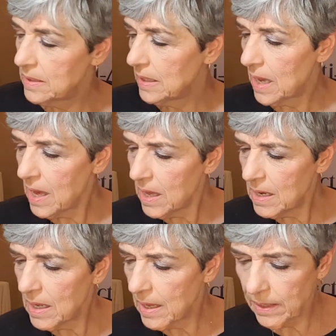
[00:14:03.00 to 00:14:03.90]
The
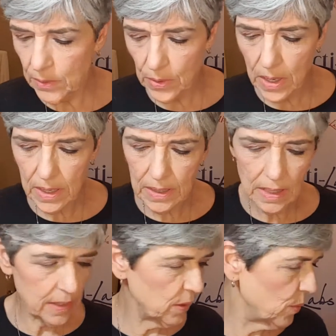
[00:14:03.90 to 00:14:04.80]
eyeliner.
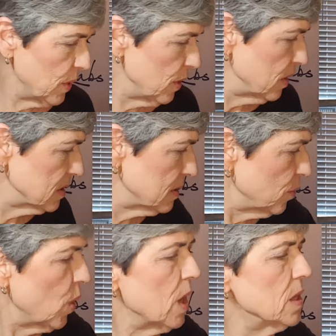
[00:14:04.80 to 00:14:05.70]

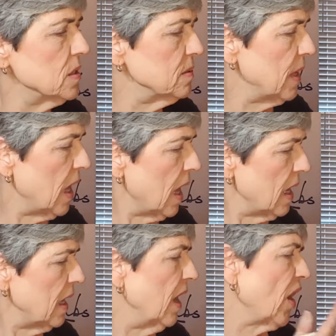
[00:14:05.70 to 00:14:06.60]
Where's my
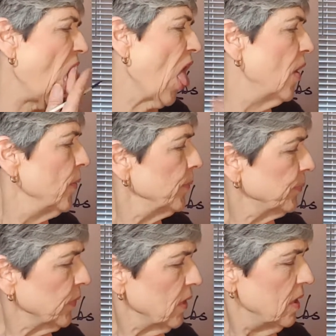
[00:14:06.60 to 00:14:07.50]
eyeliner?
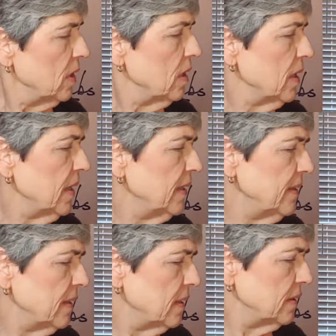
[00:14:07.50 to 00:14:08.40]

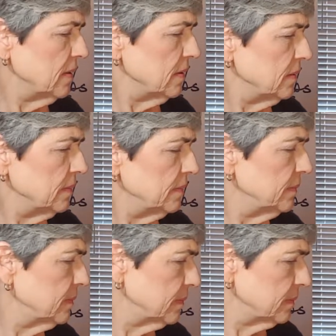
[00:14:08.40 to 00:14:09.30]
Alright.
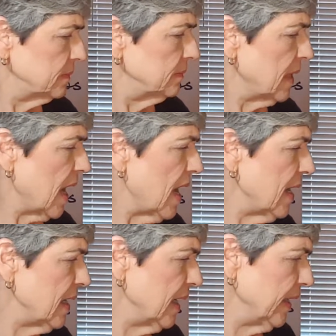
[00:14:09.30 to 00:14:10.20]
My
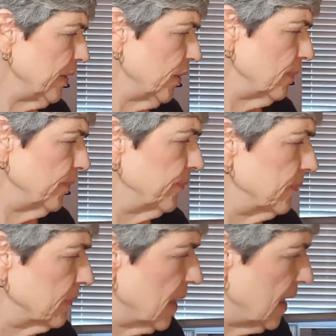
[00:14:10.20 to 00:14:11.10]
eyeliner.
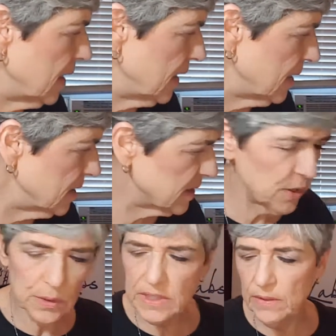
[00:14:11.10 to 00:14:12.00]
It is
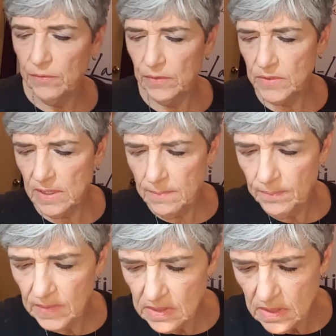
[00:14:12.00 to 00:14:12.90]
1350.
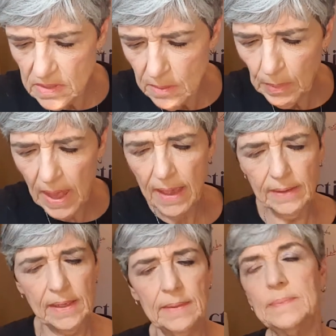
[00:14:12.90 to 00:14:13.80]
This is the
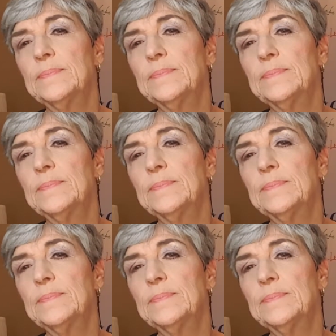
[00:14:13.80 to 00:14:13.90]
black.